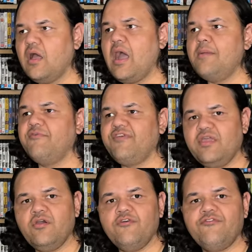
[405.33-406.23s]
I'm a
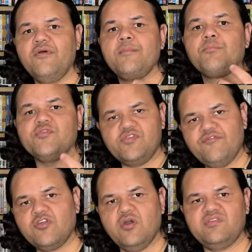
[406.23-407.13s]
fan of
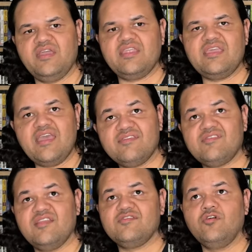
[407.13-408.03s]
preserve the content.
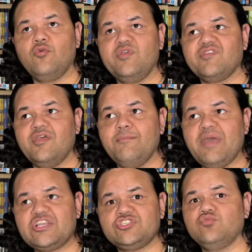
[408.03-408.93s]
Yes, it's not always going to
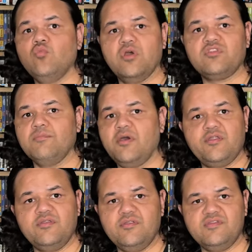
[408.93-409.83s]
match what
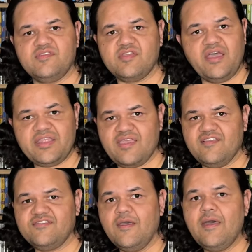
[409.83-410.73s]
modern society
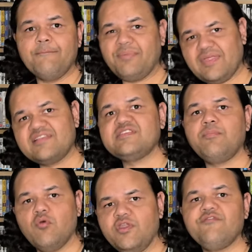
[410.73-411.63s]
is, but that's the
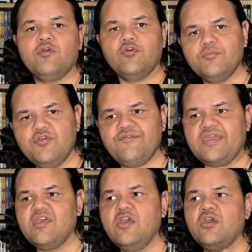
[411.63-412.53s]
point of an older
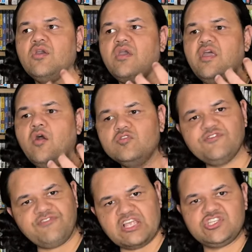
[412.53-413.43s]
movie. It holds
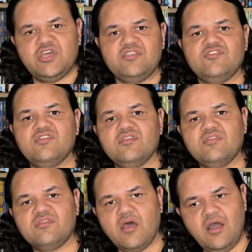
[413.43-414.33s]
a flashlight to the
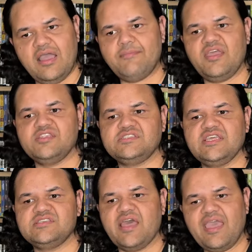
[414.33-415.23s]
time and
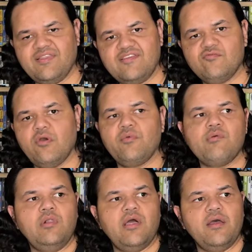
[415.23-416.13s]
says, hey, this is what we
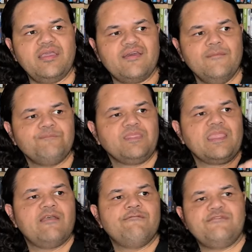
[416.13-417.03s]
were like
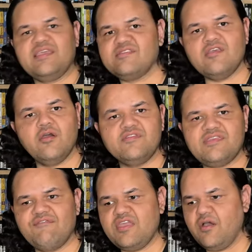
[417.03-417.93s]
sixty odd,
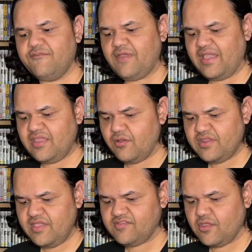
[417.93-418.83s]
seventy odd, eighty
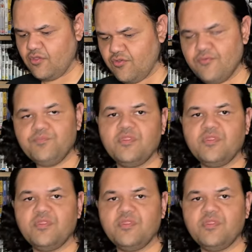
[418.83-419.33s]
odd years ago.